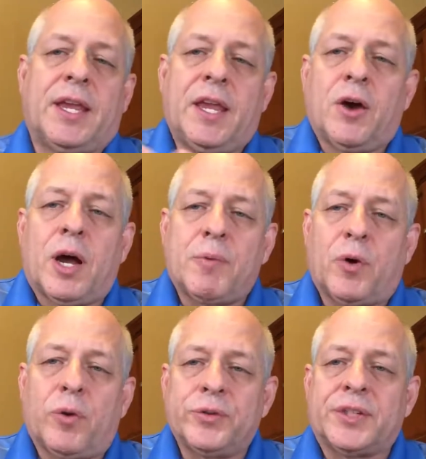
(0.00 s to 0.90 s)
he
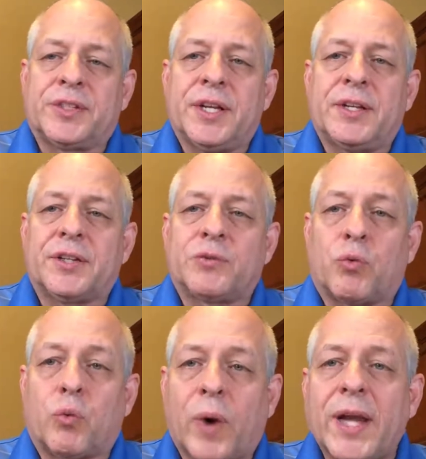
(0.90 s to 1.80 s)
upholds us in his
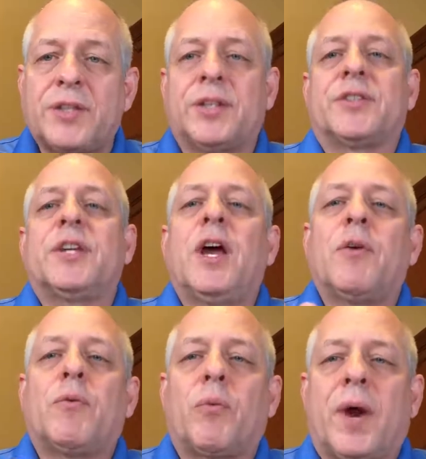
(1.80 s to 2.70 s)
righteous
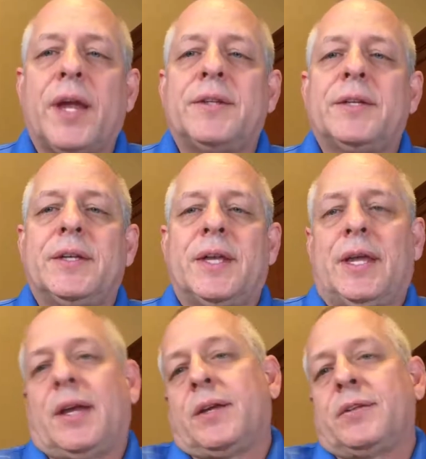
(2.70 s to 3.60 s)
right
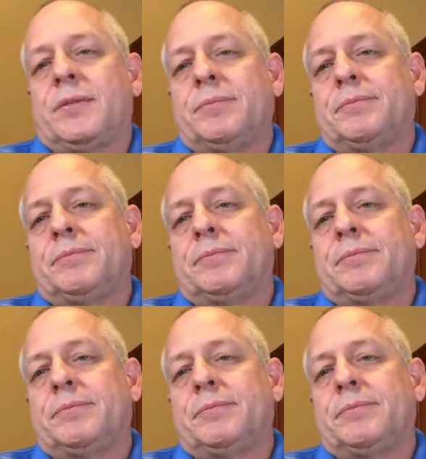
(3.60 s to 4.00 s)
hand.